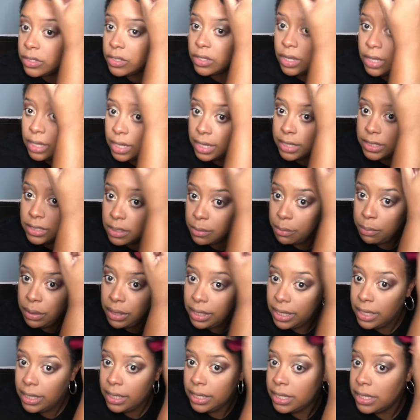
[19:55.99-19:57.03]
So I like to
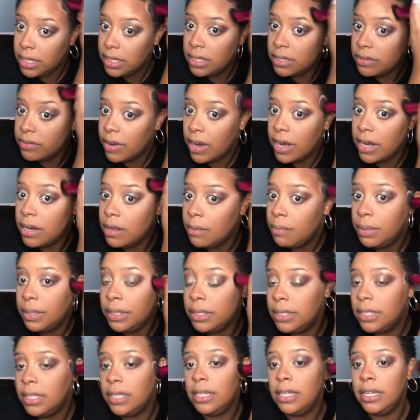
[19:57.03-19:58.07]
blend this right up
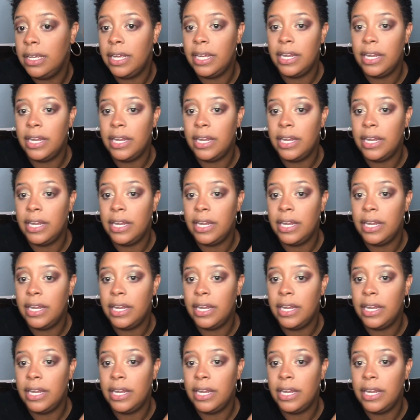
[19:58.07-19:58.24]
into the